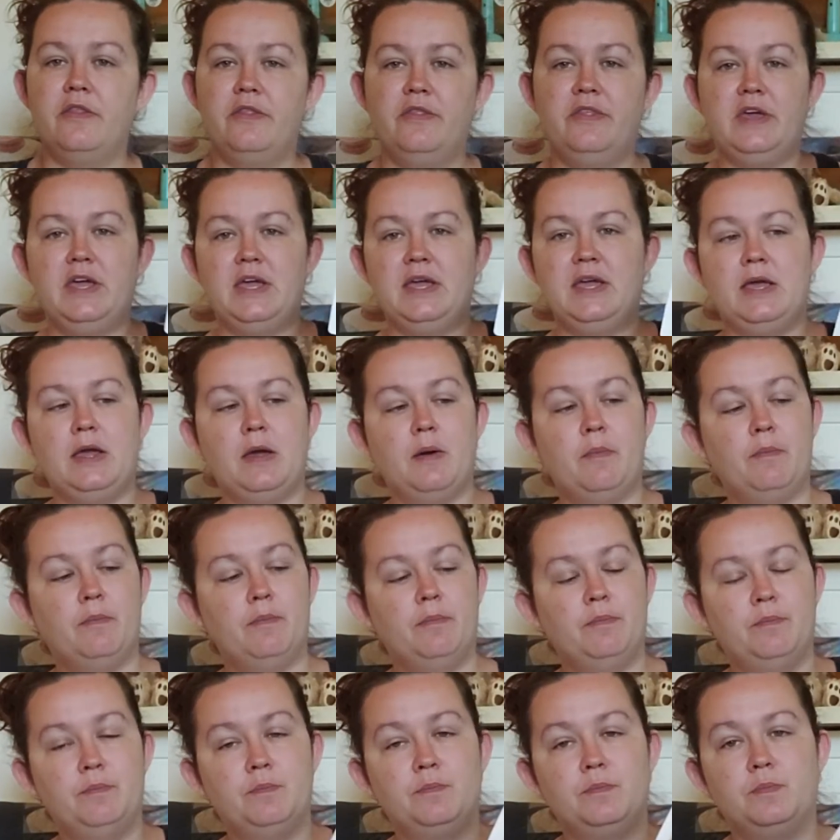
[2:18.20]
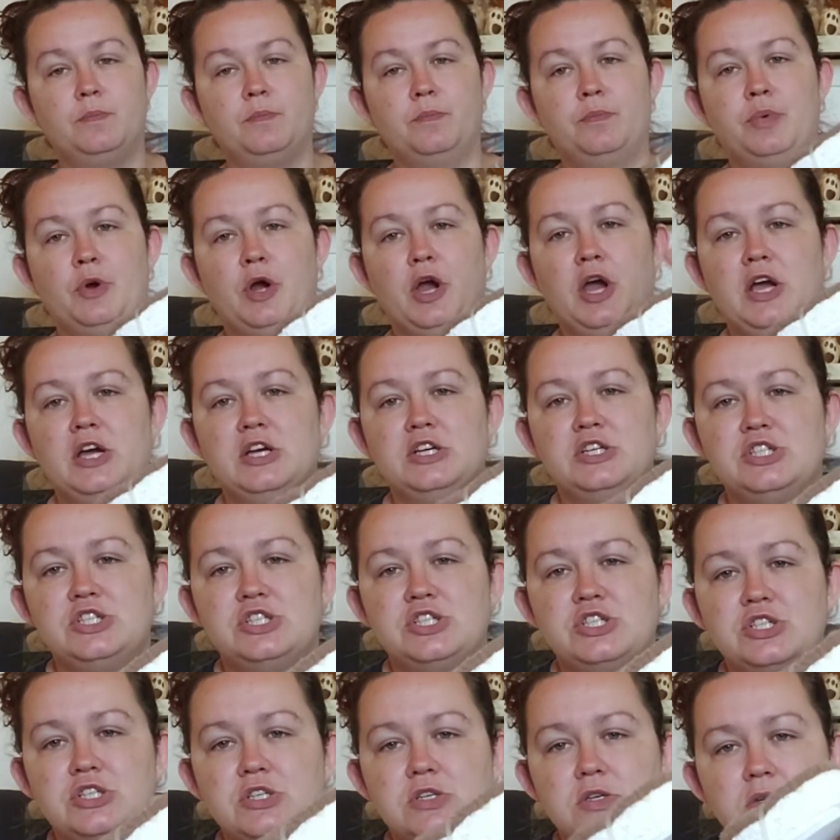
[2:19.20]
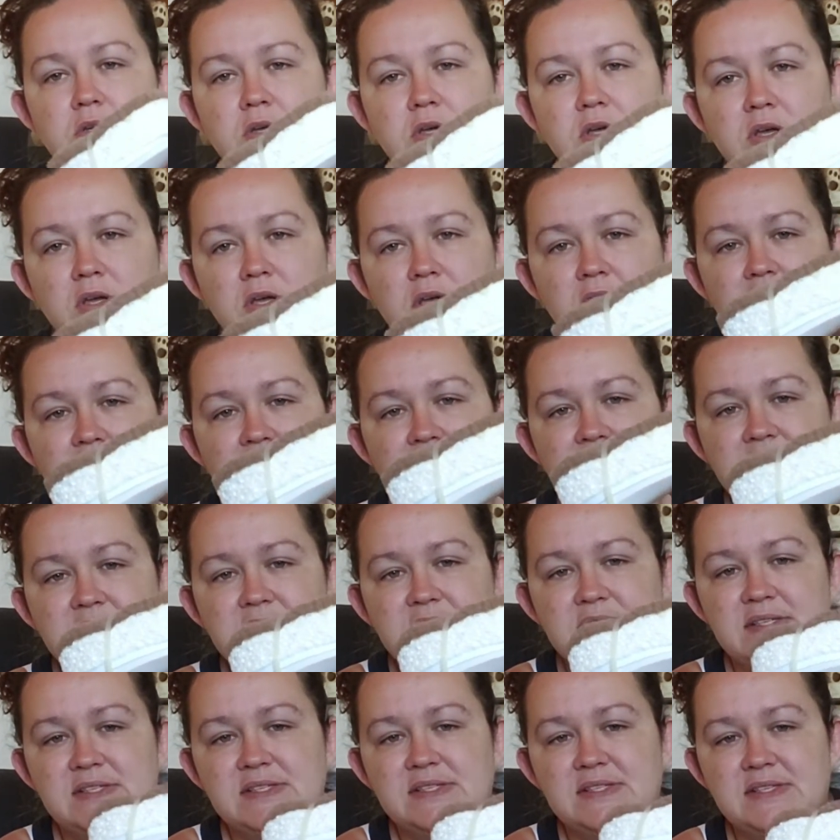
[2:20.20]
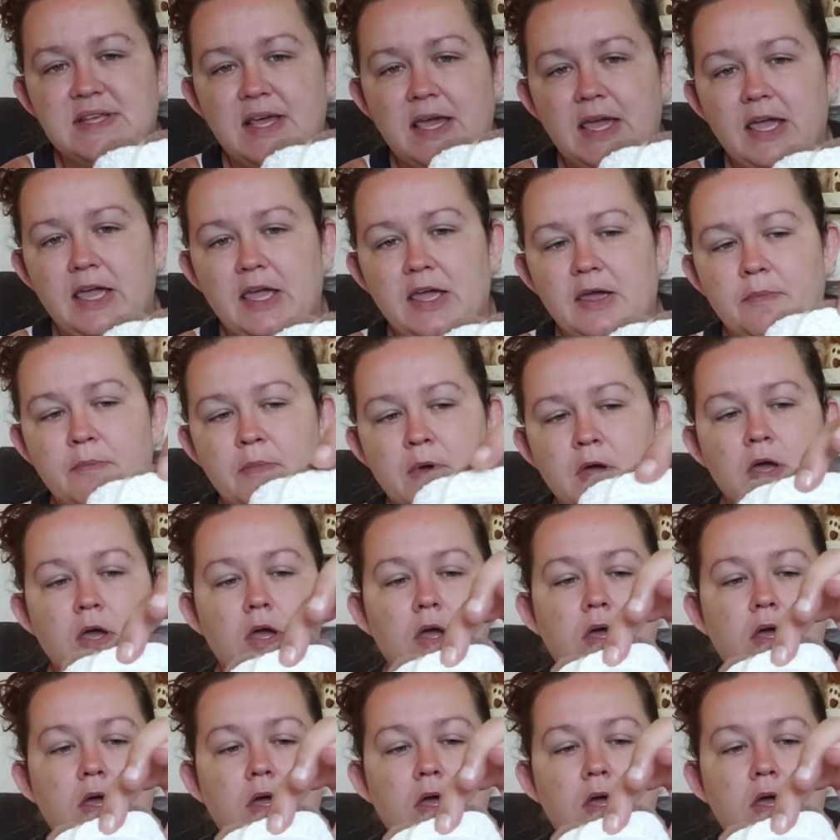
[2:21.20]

the brush is the same